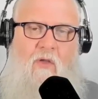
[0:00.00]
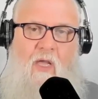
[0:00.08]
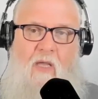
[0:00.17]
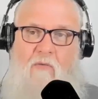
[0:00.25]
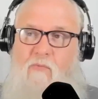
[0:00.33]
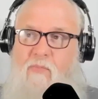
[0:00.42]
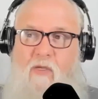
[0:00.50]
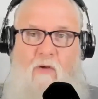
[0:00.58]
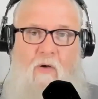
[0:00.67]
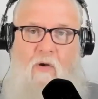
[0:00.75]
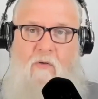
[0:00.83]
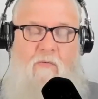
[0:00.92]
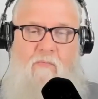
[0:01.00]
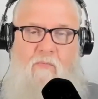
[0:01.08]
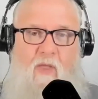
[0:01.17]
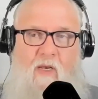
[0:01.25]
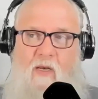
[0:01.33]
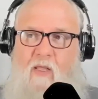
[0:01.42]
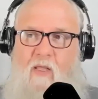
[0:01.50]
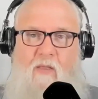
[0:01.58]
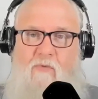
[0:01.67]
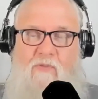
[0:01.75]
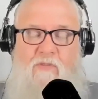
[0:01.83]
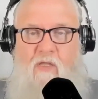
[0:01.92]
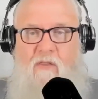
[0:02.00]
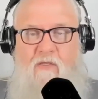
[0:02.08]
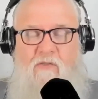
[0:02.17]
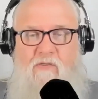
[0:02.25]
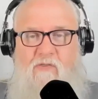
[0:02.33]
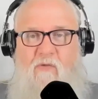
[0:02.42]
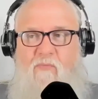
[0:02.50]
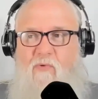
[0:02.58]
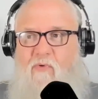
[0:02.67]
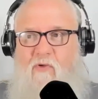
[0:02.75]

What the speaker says: I would be gone, and there was nothing to stop you